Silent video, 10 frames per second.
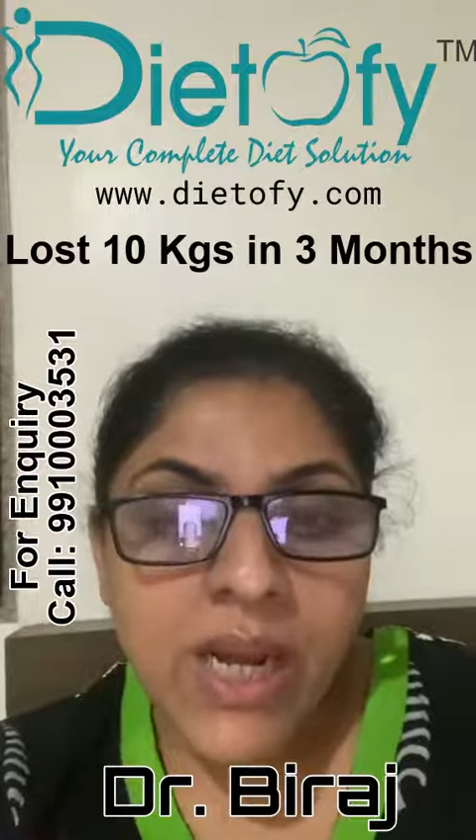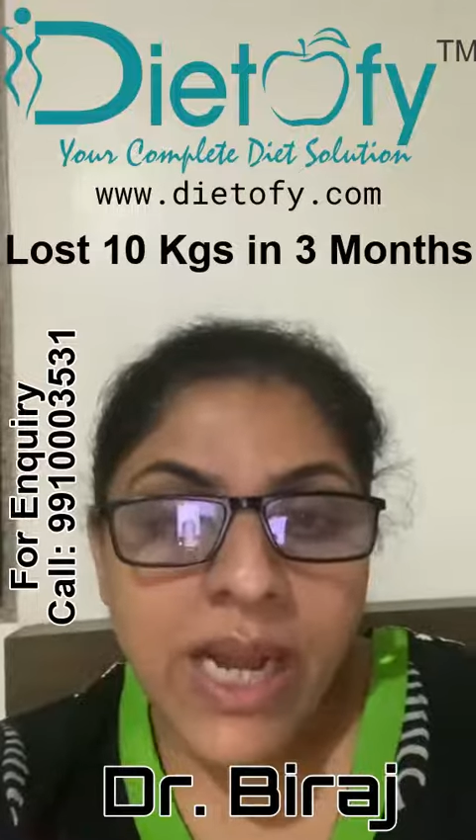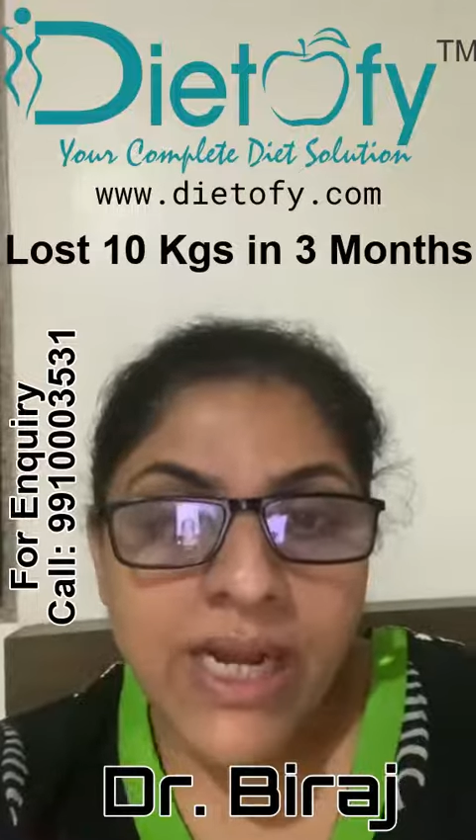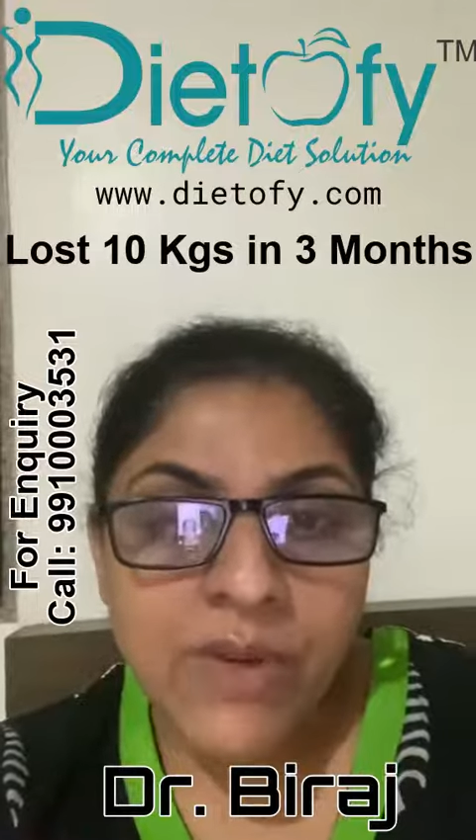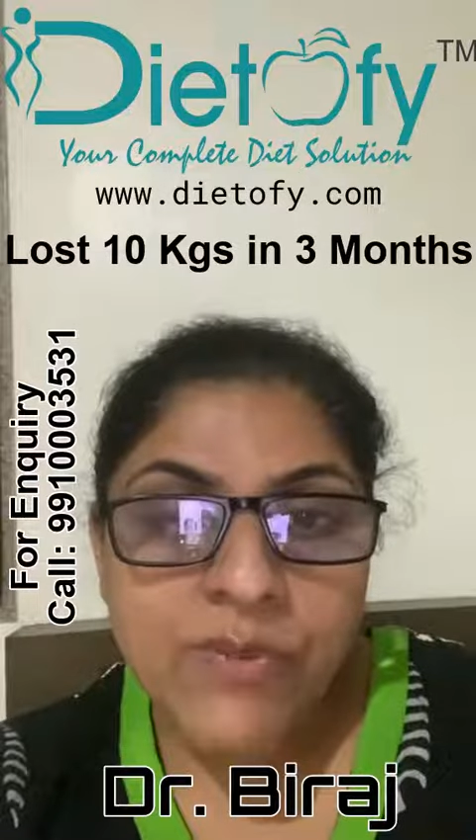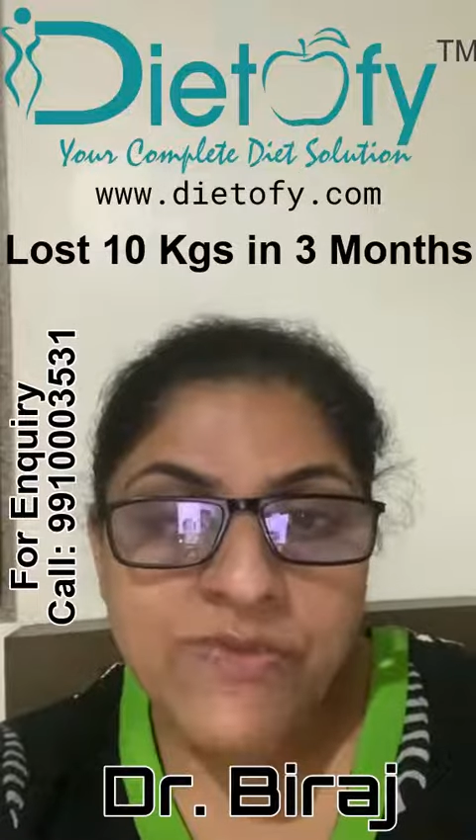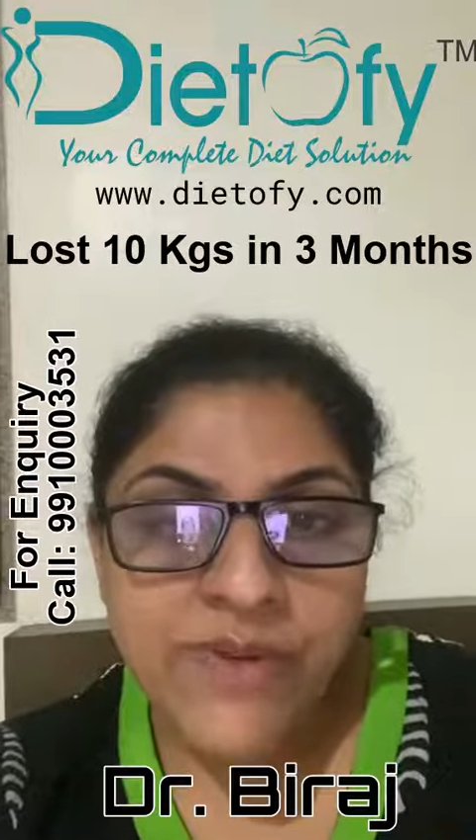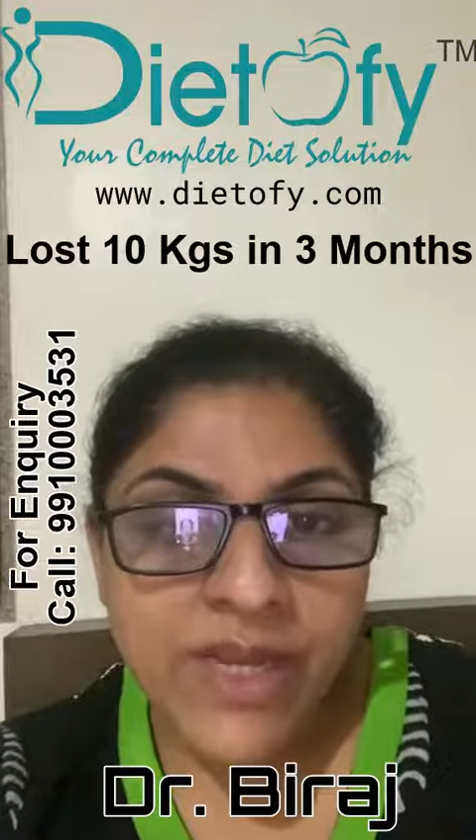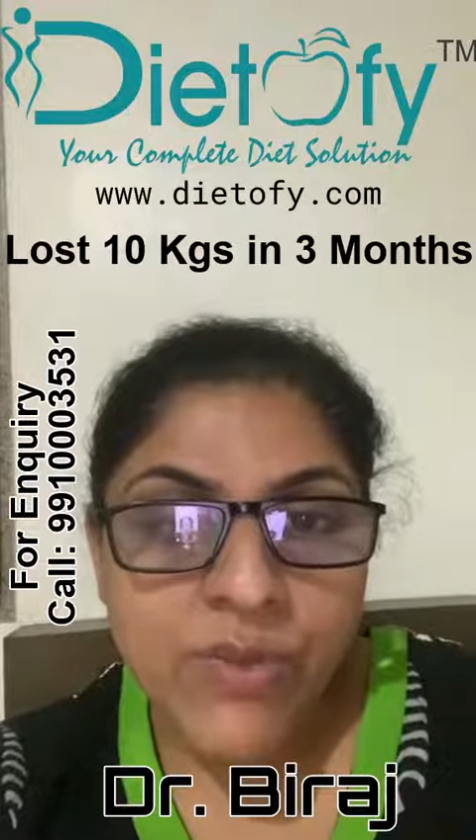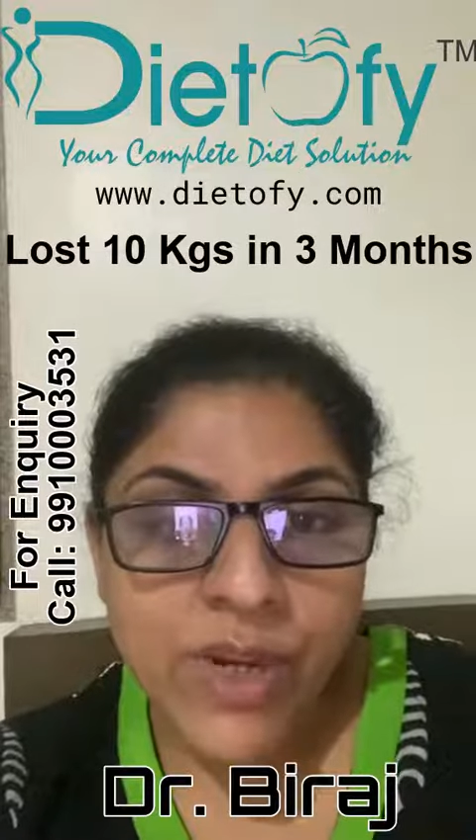and I was
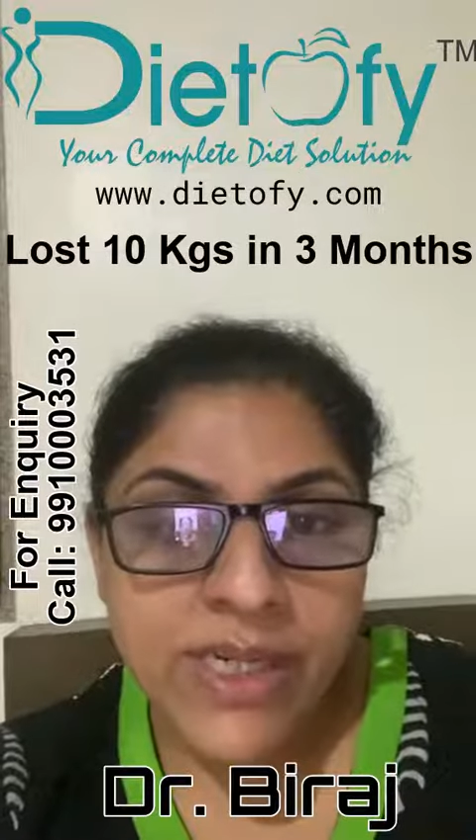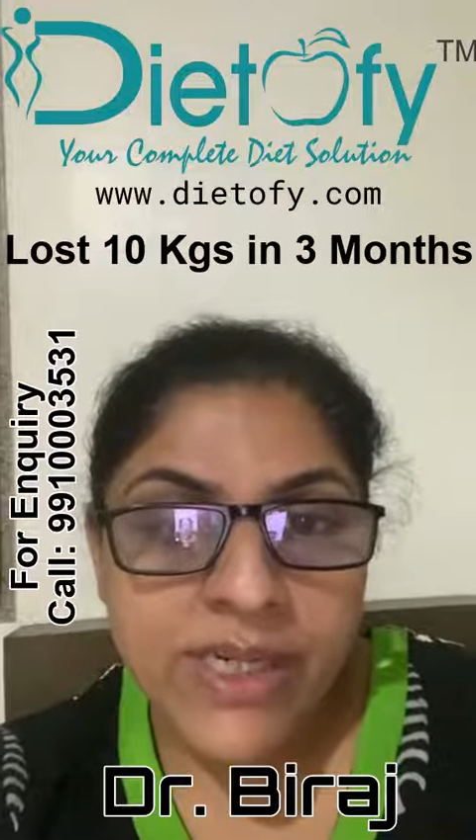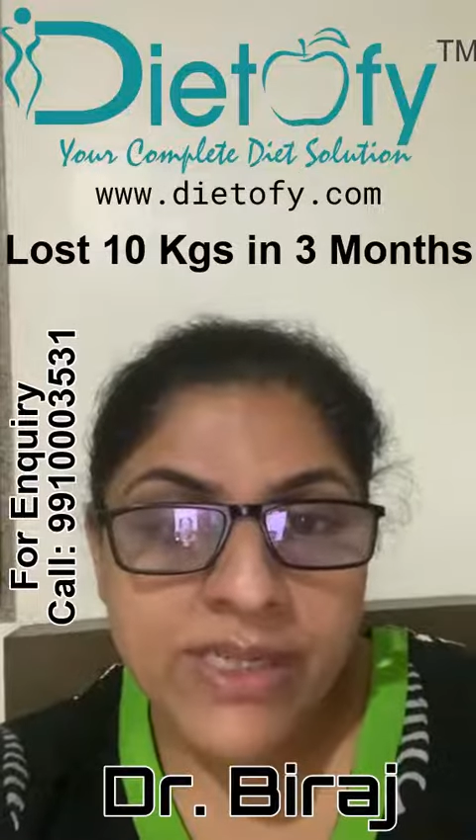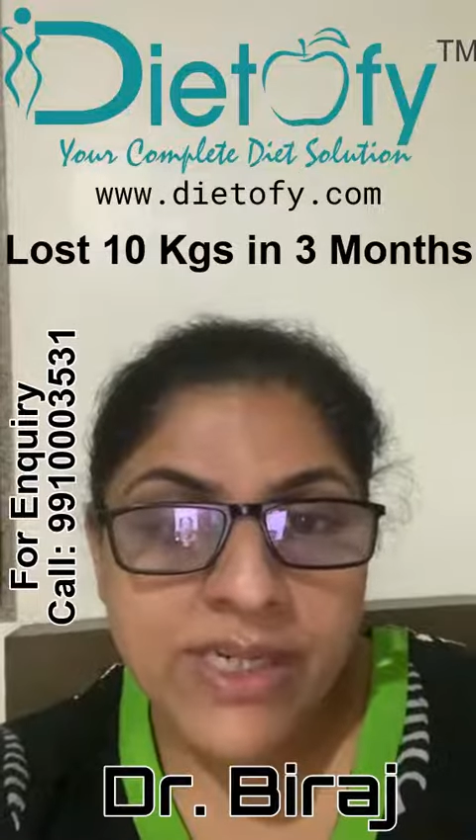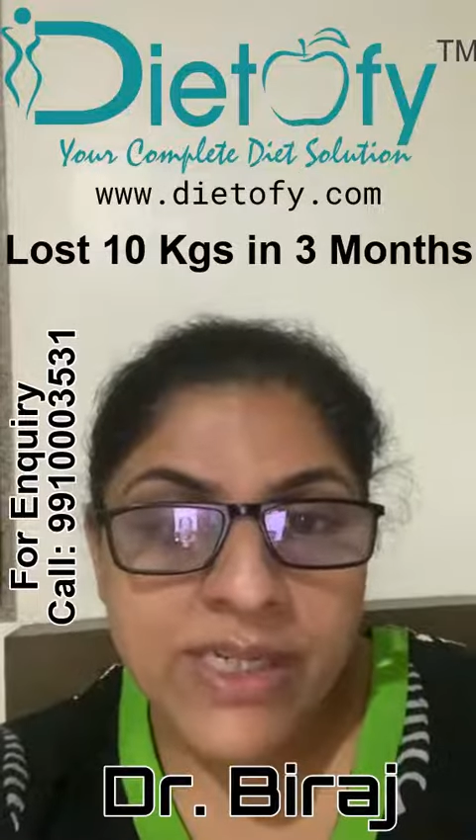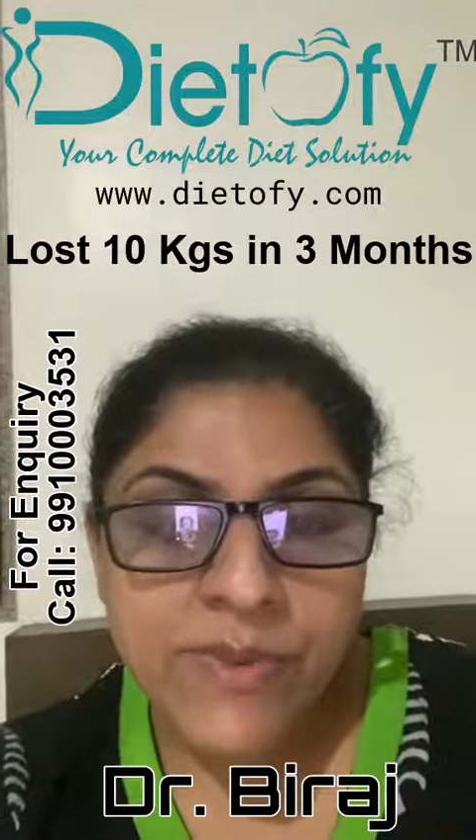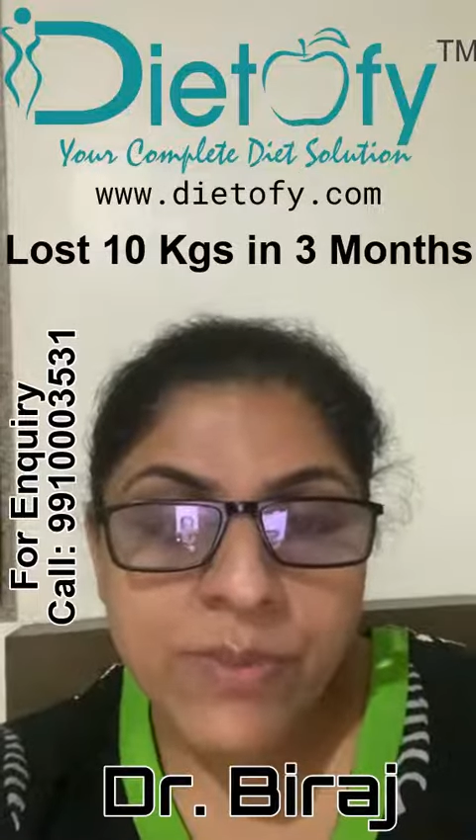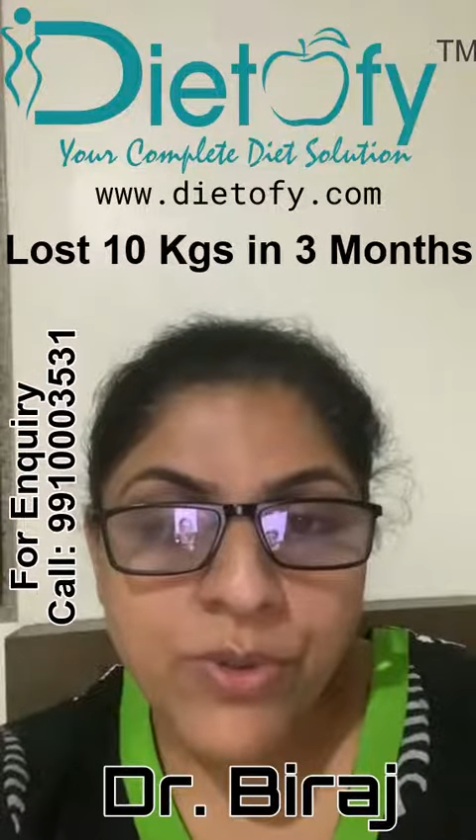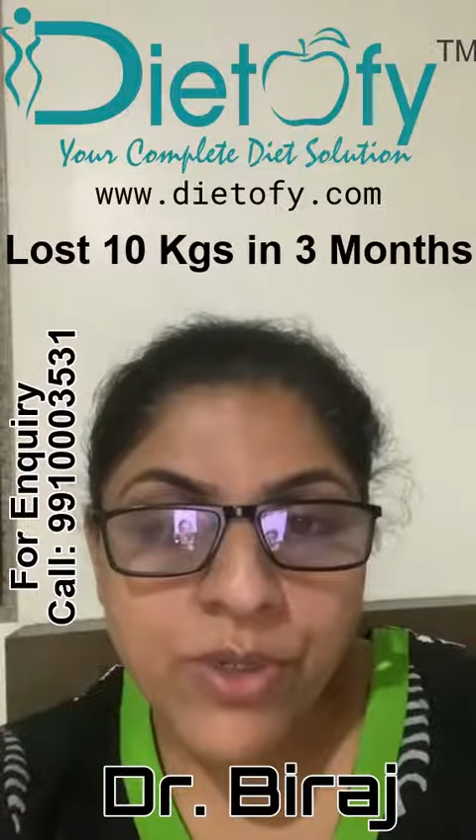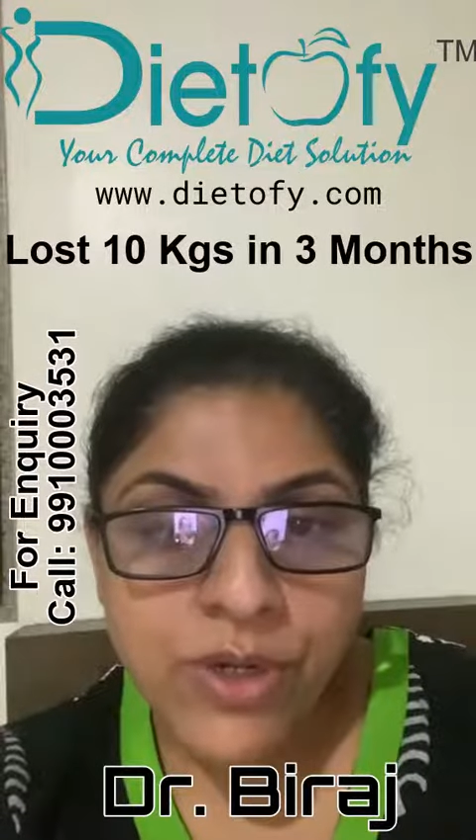very worried that I will
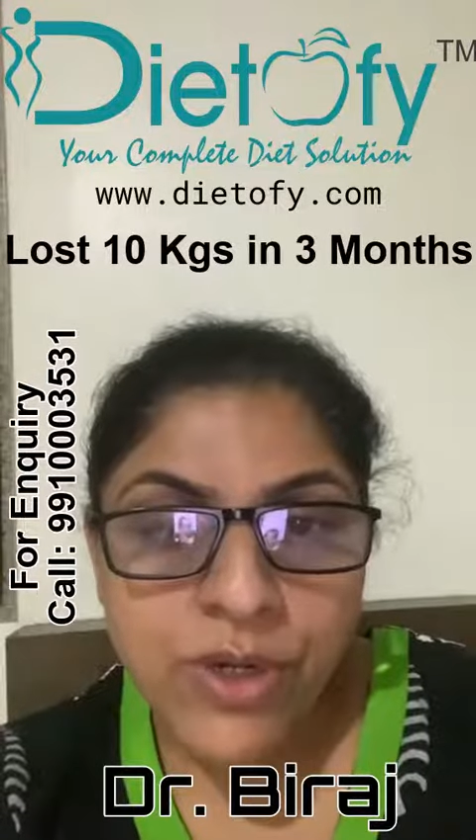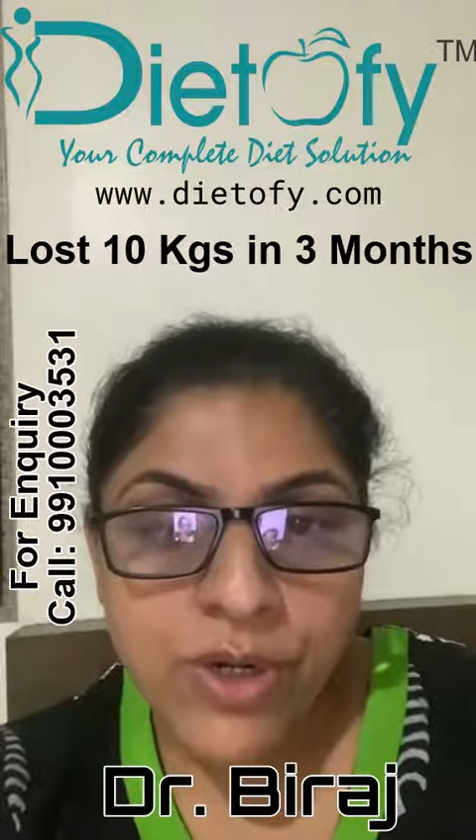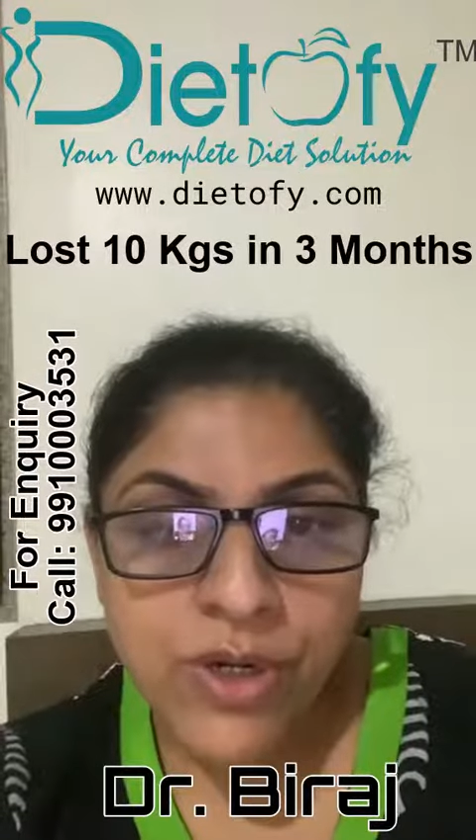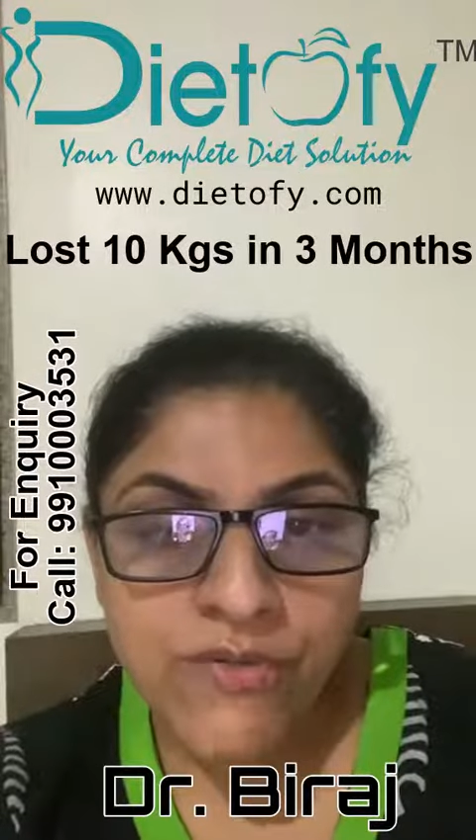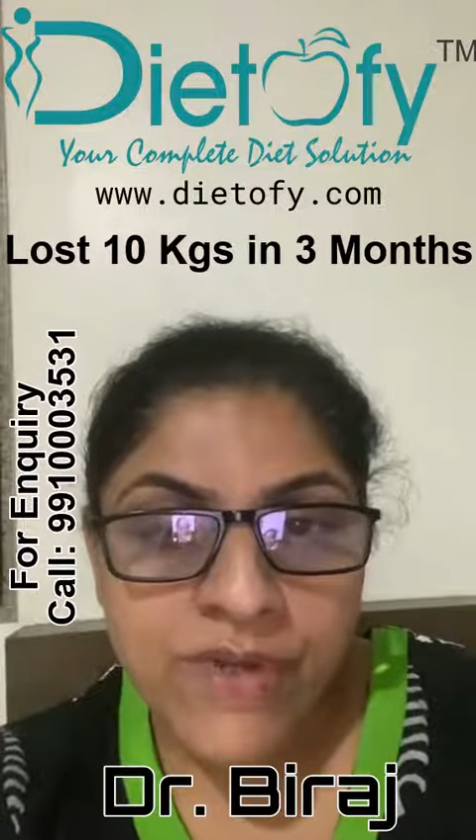put on a lot of